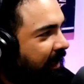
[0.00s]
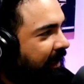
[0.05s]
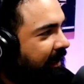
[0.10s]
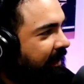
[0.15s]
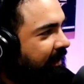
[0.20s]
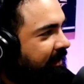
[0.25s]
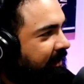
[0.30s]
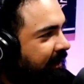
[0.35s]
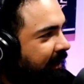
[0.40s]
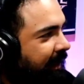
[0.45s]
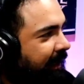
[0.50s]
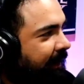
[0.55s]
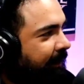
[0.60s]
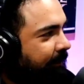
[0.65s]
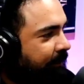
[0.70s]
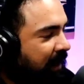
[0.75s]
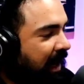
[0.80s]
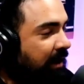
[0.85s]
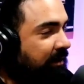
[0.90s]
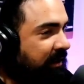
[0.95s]
and it's
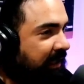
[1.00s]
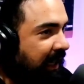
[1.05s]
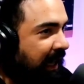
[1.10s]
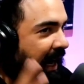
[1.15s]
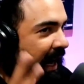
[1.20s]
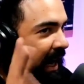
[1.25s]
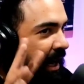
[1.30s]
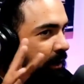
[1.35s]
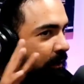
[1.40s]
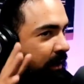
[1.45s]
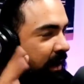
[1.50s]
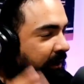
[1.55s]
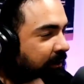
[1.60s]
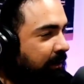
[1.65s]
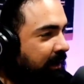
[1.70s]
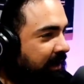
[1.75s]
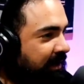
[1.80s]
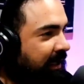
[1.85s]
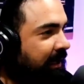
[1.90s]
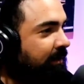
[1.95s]
like I'll say hi or
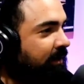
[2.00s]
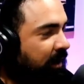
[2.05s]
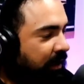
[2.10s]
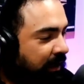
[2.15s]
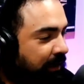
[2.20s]
whatever, but at the same time,